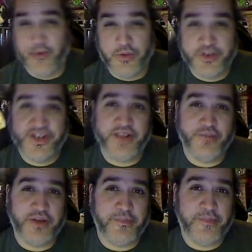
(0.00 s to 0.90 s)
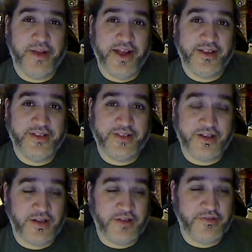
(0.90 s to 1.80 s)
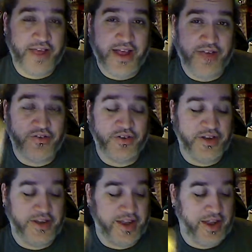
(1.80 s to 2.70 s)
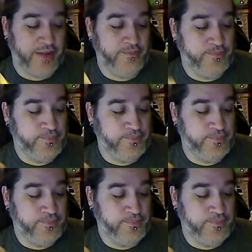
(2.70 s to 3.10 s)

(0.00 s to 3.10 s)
wish they'd bring it back because I'd love to have her in the game.